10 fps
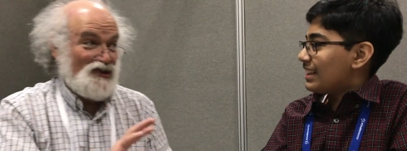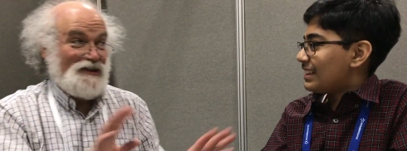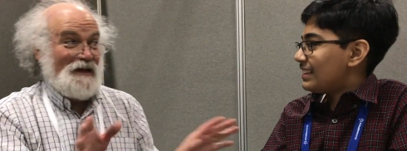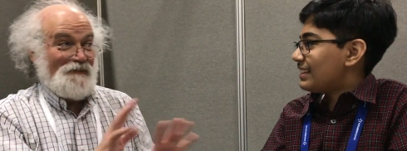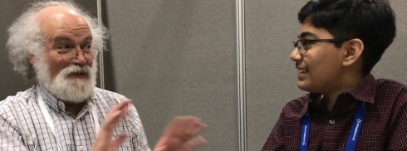Speaker 1: She's
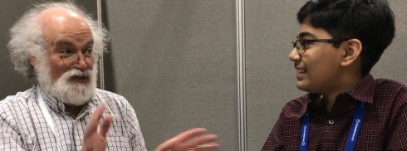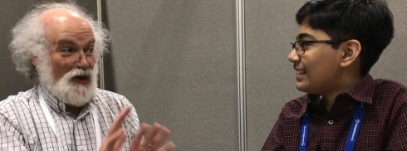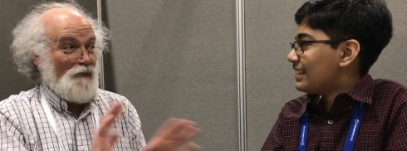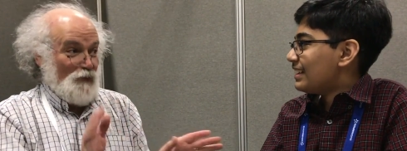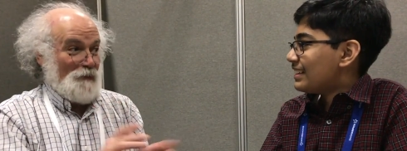not even a
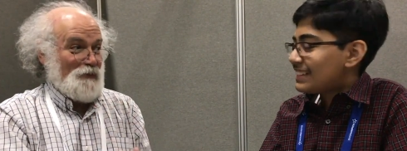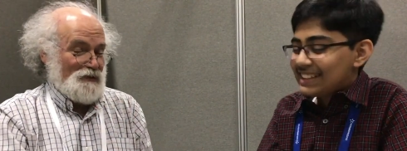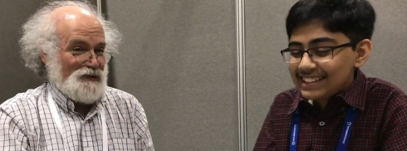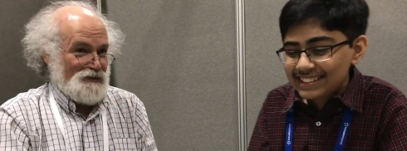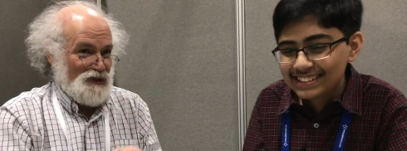software
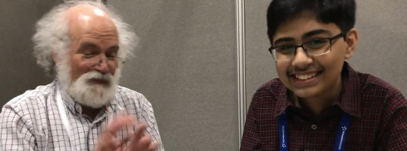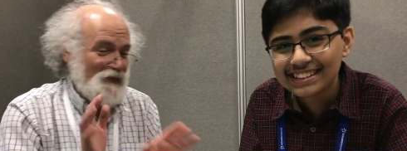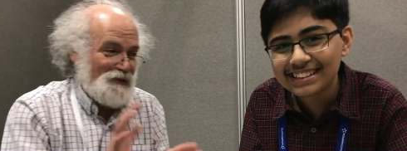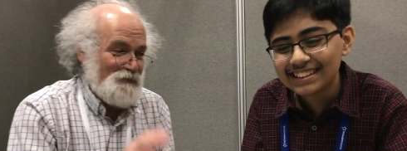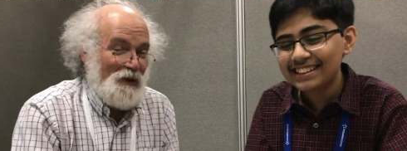person. She's
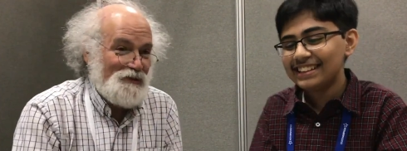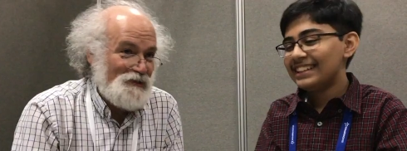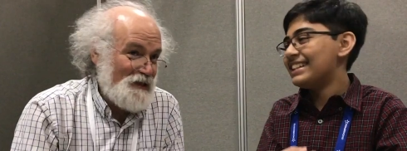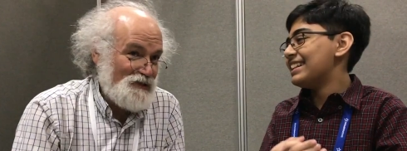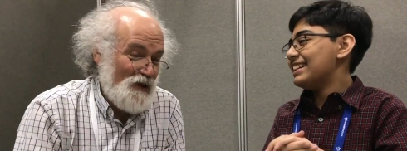very smart.
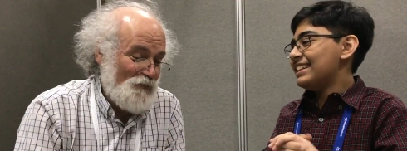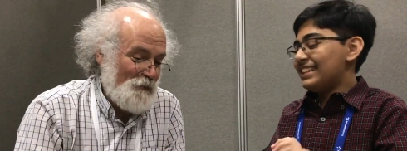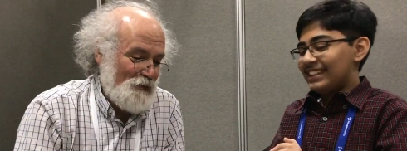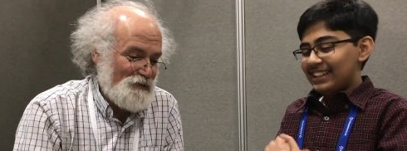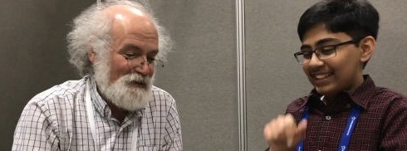She's not a
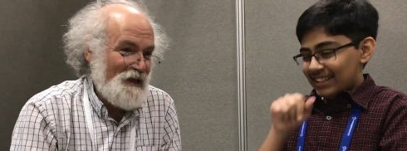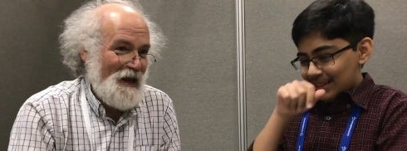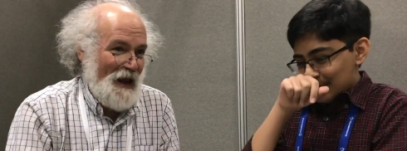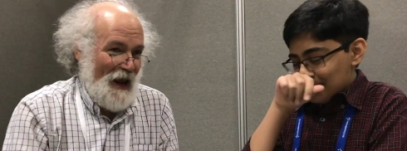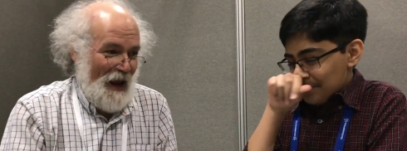software person,
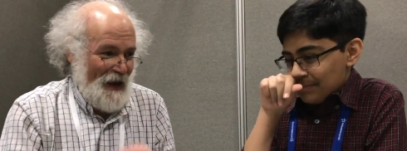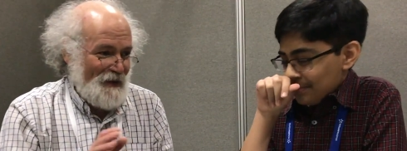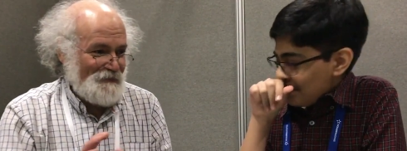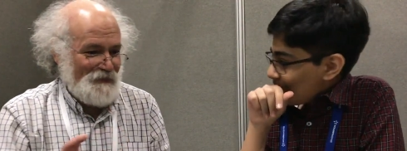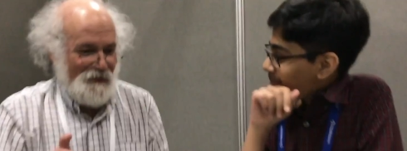
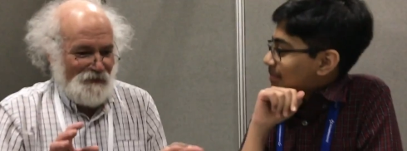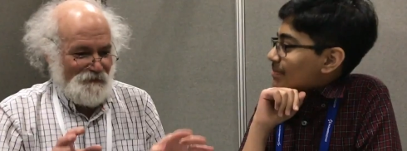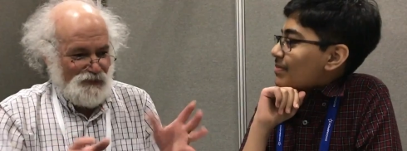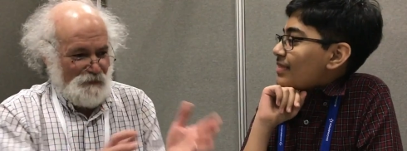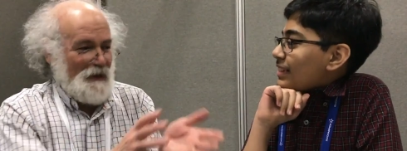and
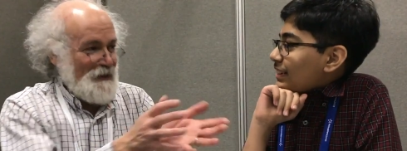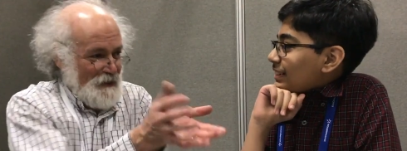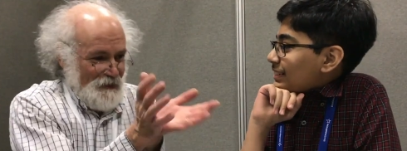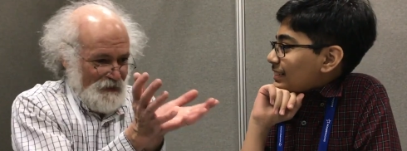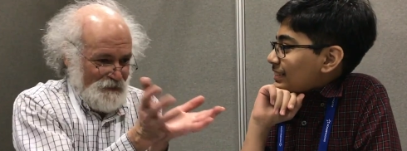she made
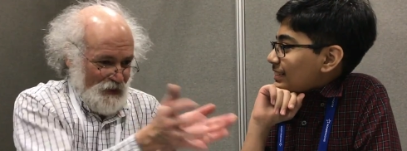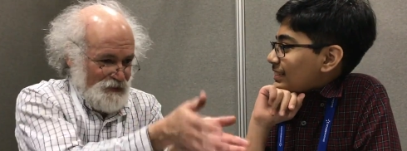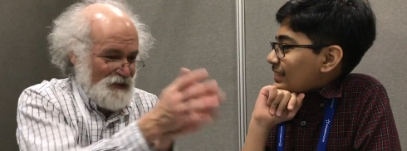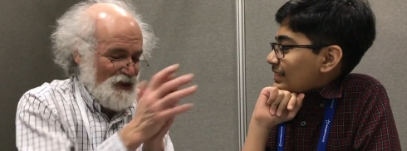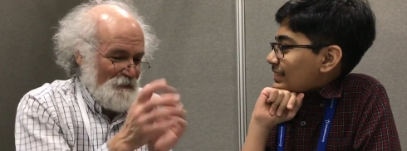a
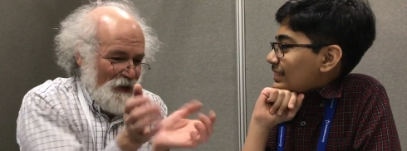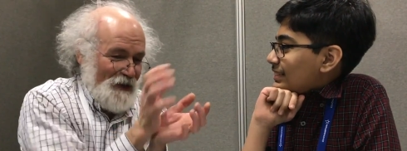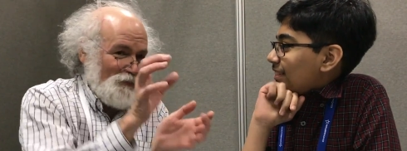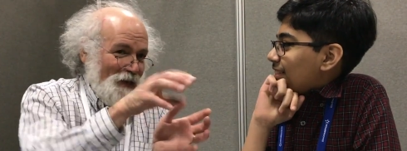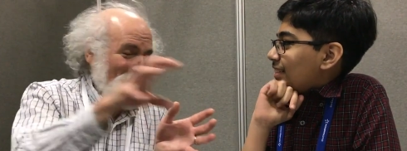TJ
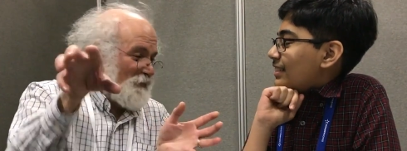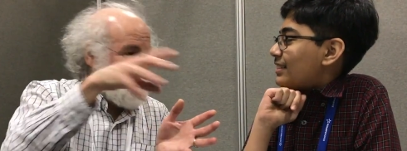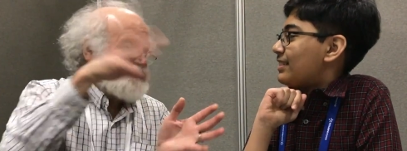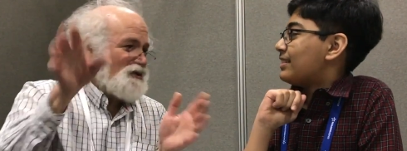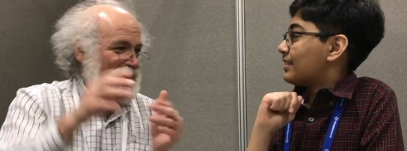Bot. We have a
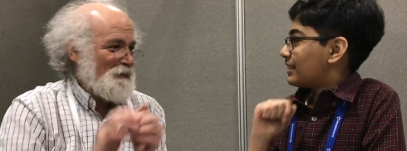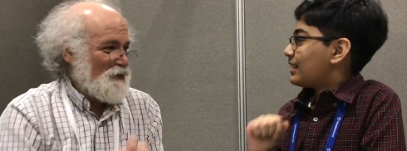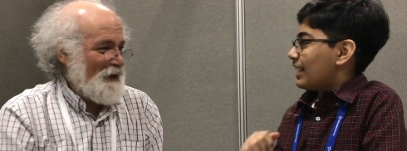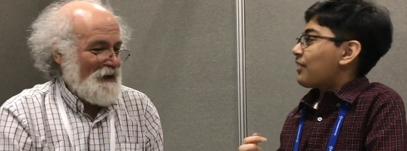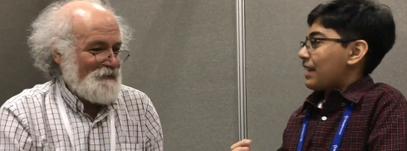bunch of them
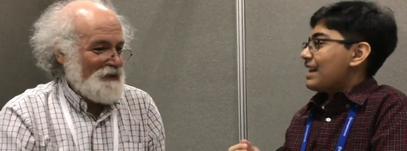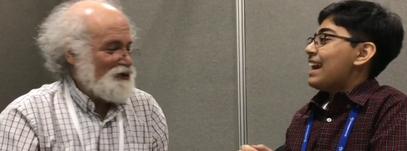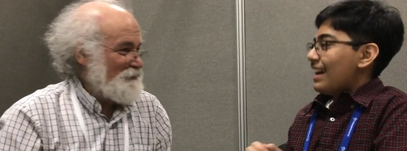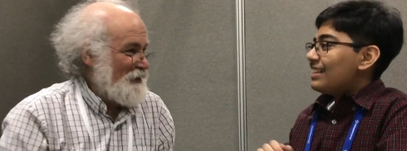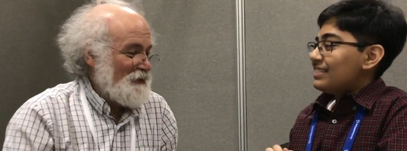around, and
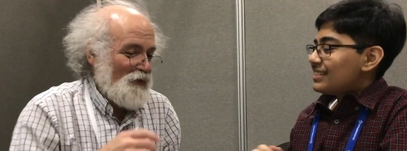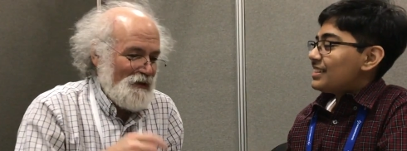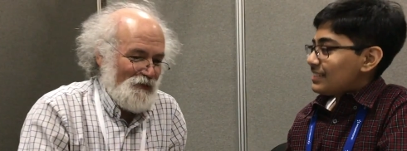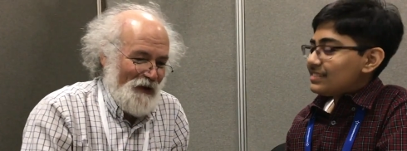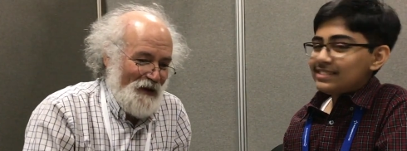she made
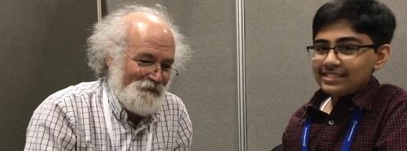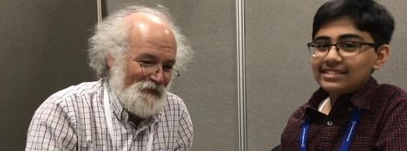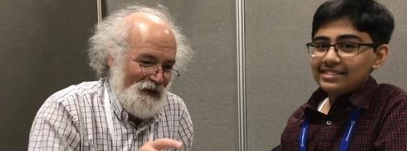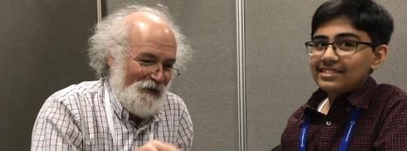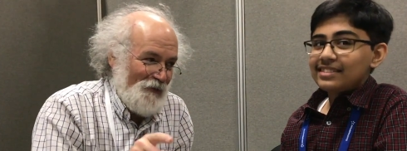one around
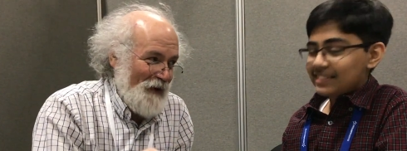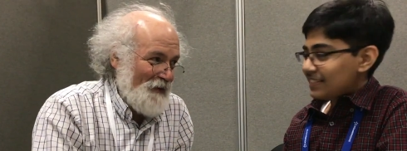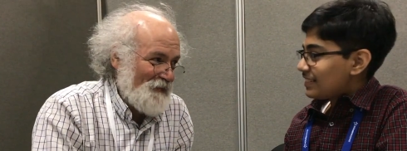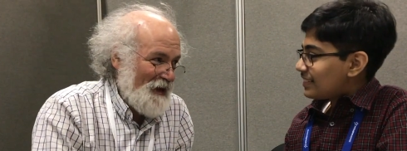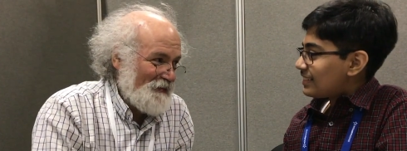
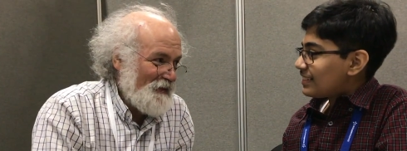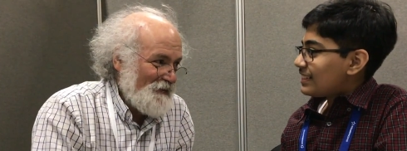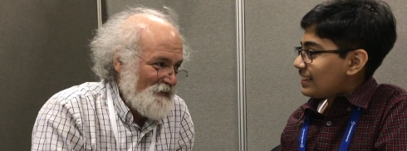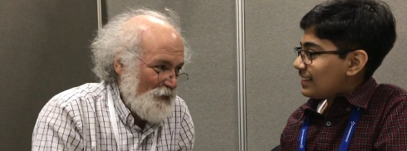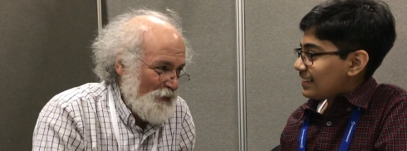that
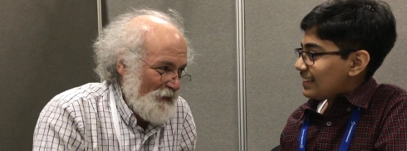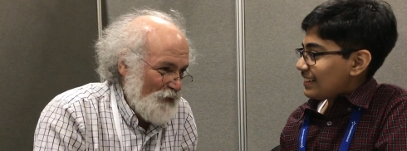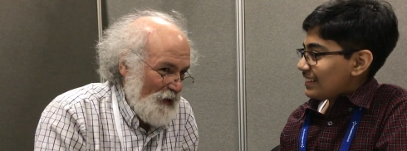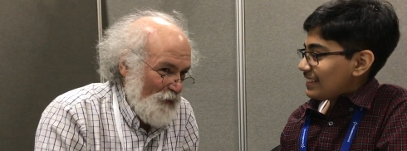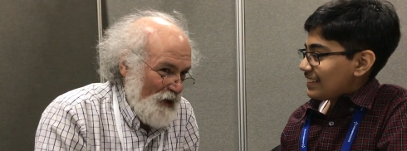
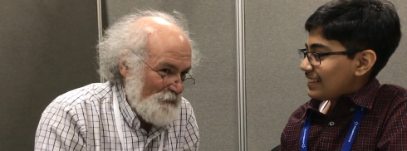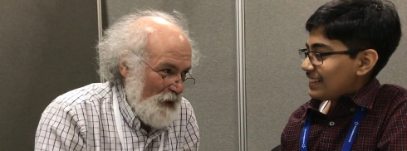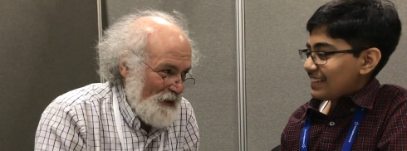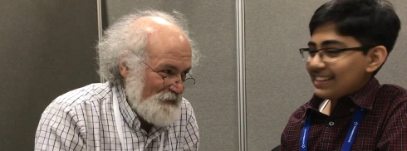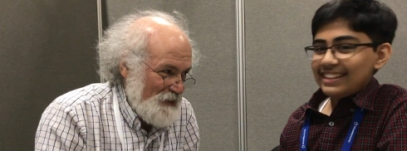whenever I walked
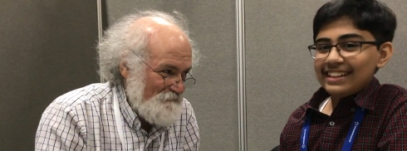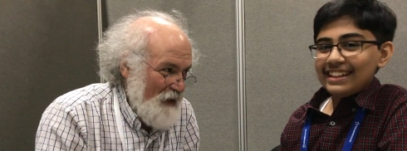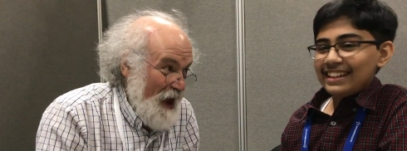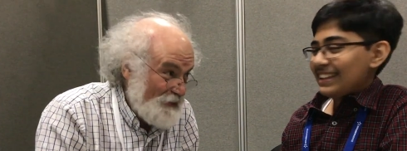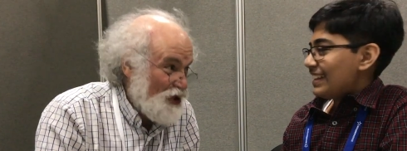by, it said,
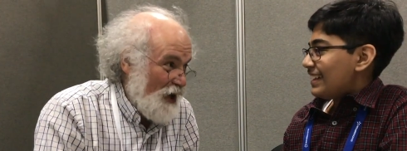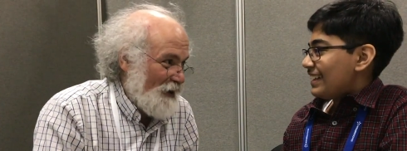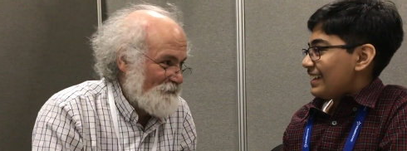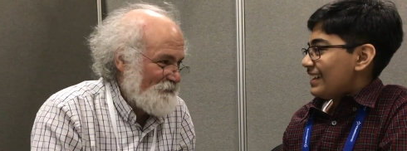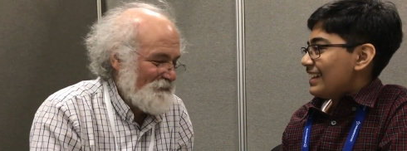"Hey,
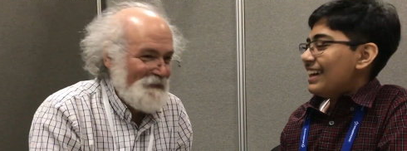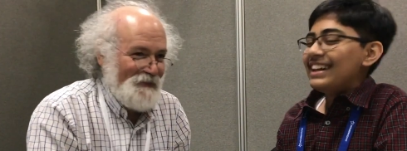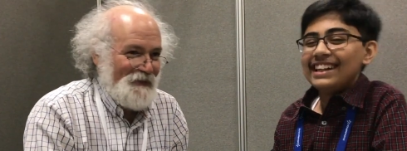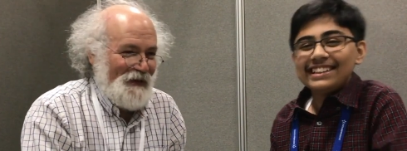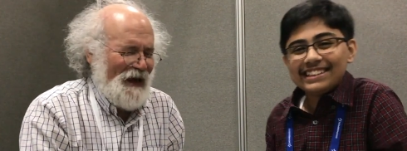John."
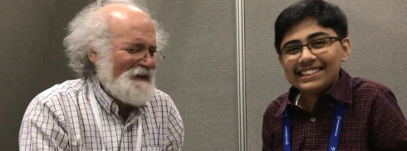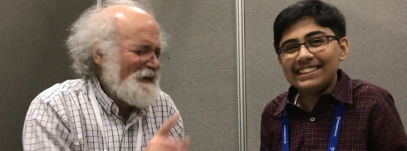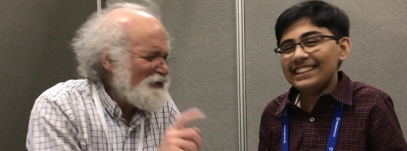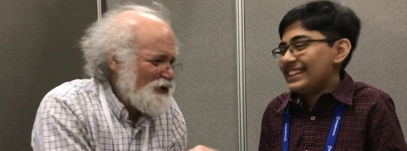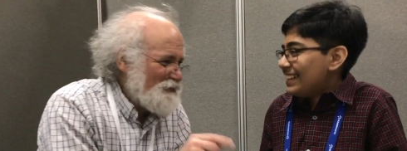I
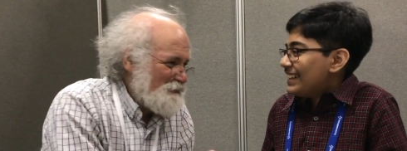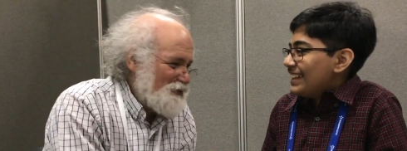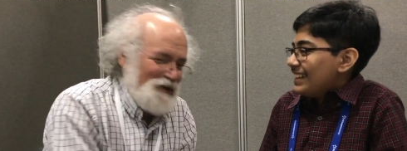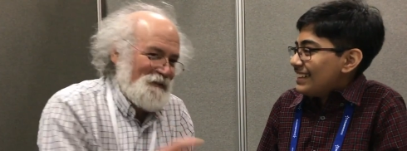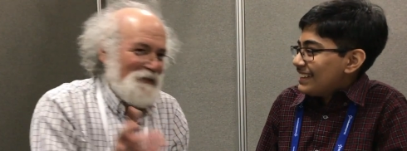think she was
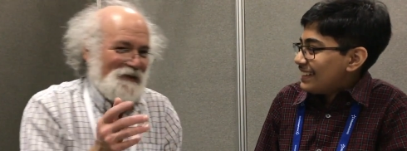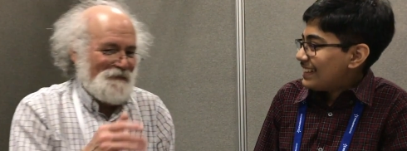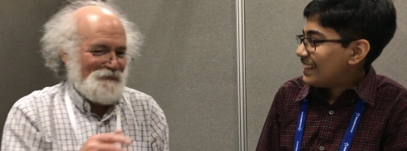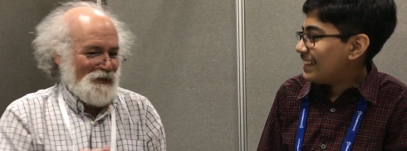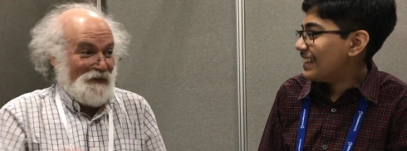pushing a
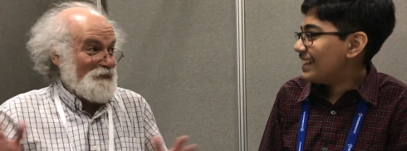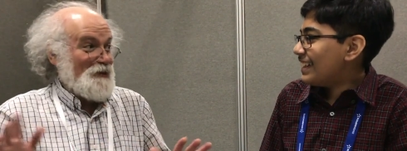button, but it